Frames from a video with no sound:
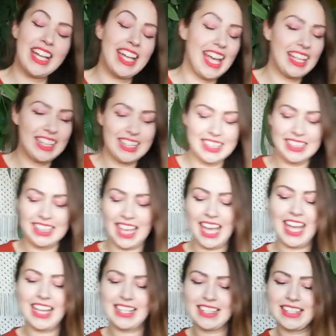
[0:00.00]
Ellen
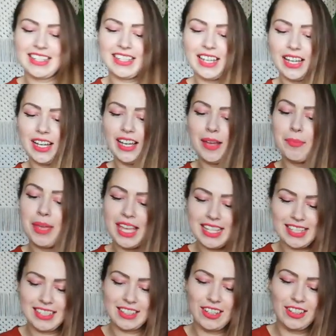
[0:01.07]
has
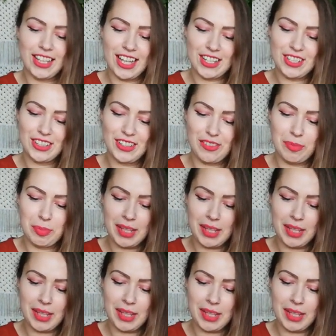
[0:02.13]
amazing collection of